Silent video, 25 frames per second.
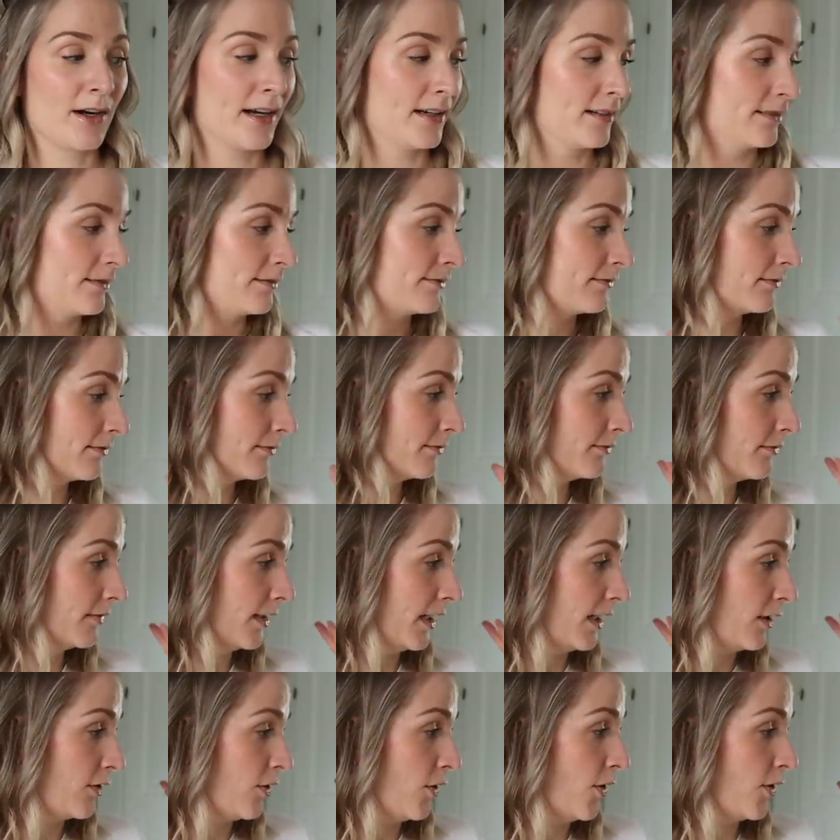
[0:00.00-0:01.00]
and
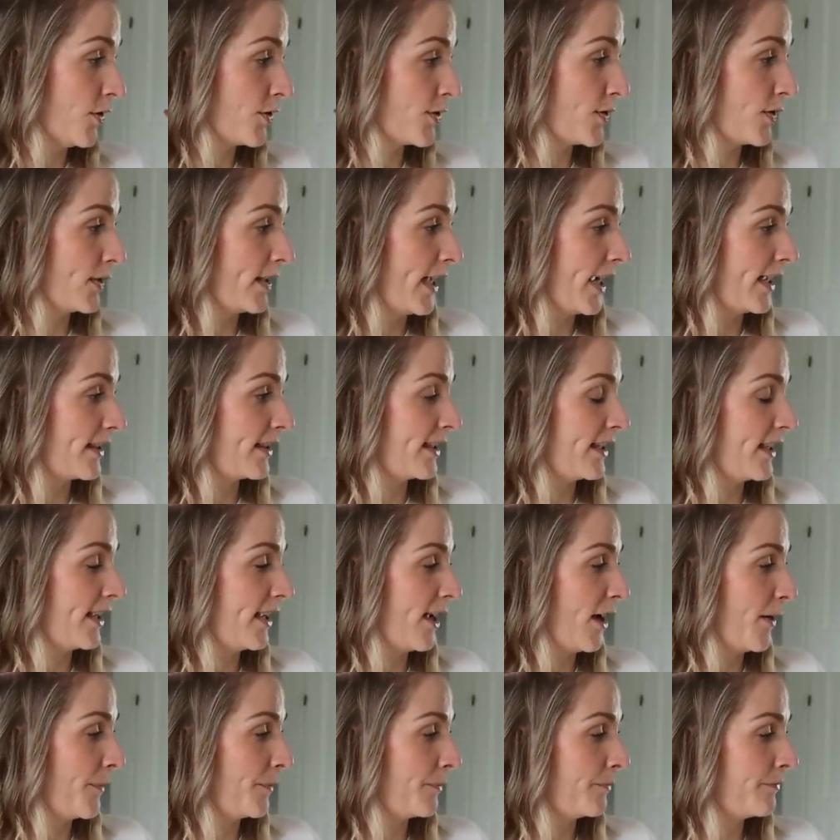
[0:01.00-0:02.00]
also like
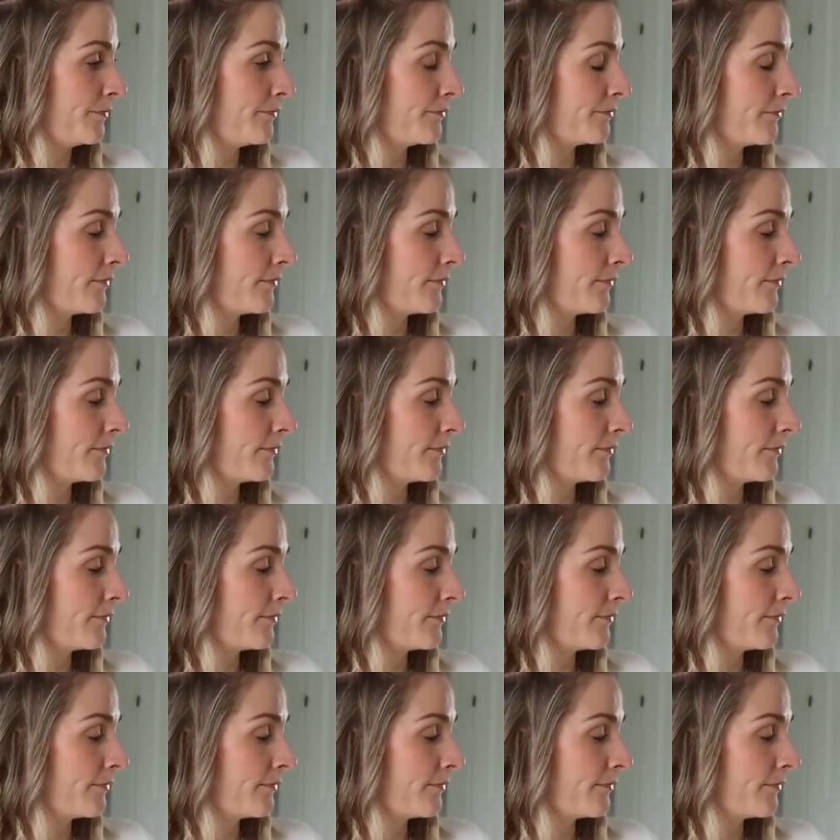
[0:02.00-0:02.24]
the